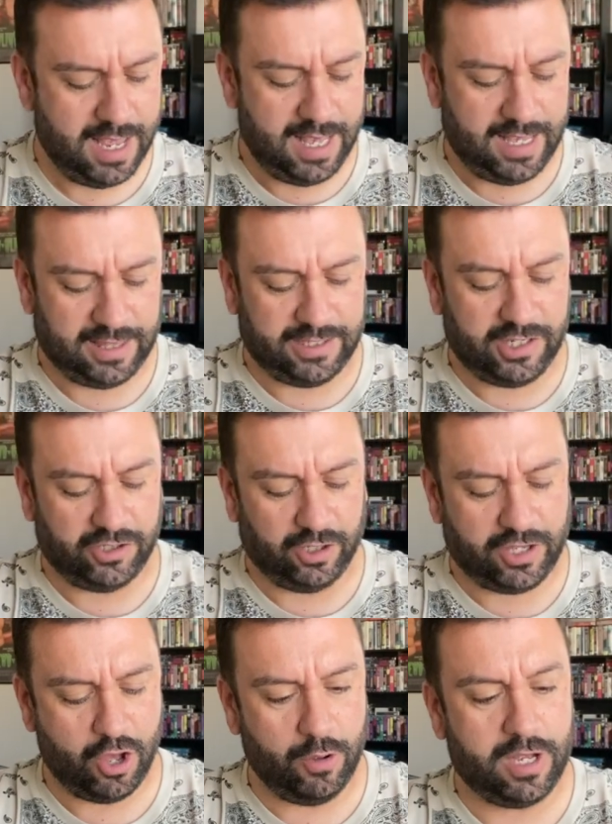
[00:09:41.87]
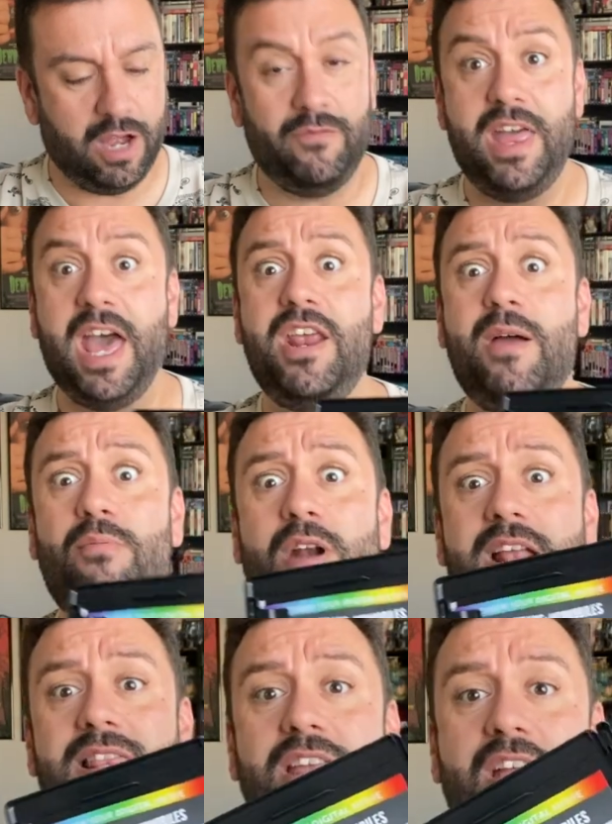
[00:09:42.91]
Get the digital code. Cover that up
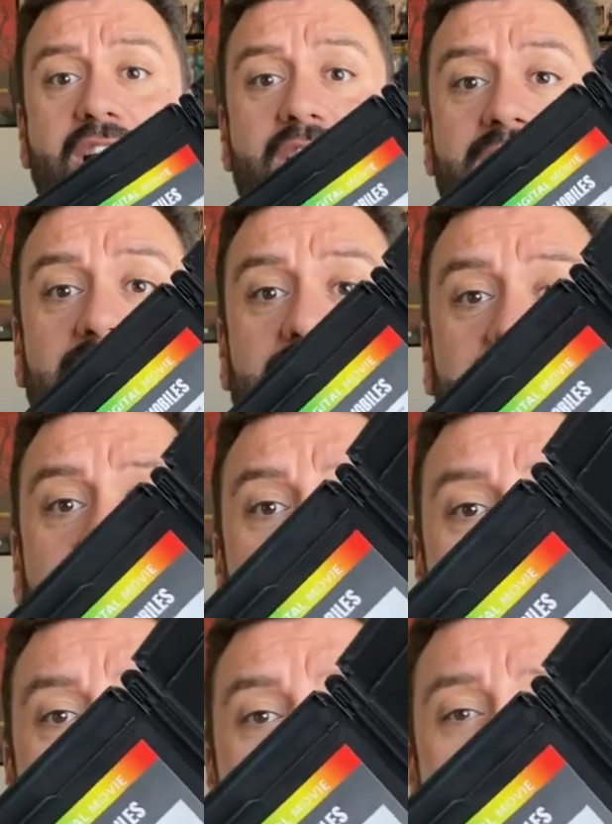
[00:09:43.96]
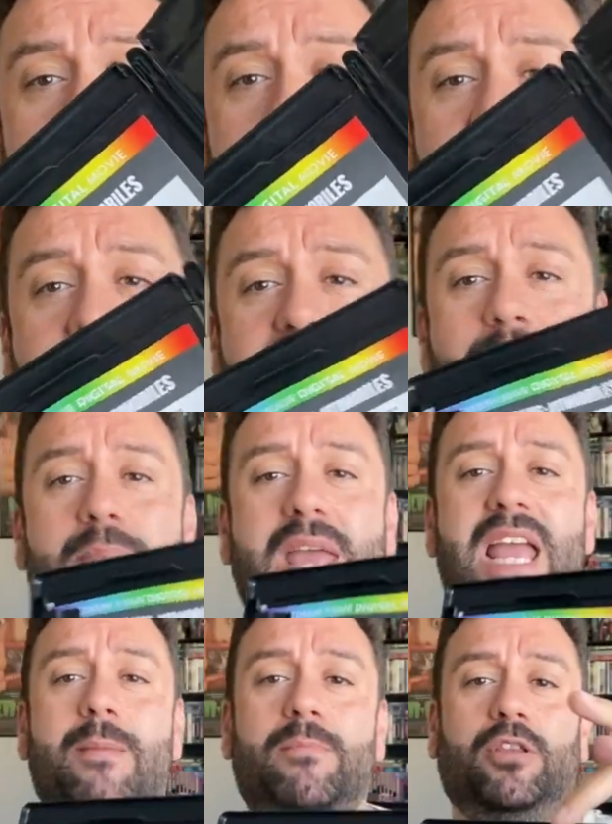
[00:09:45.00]
right there. And there is the four K
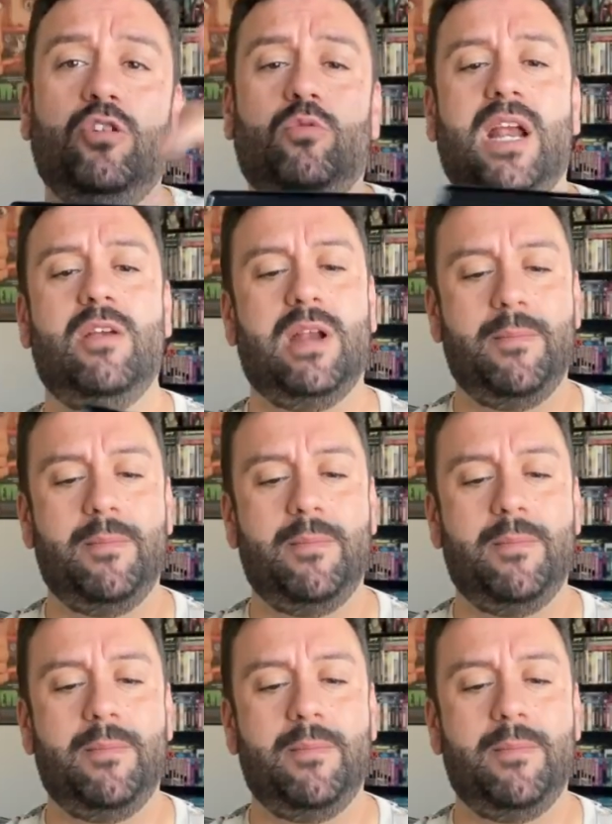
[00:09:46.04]
bam Blu-ray right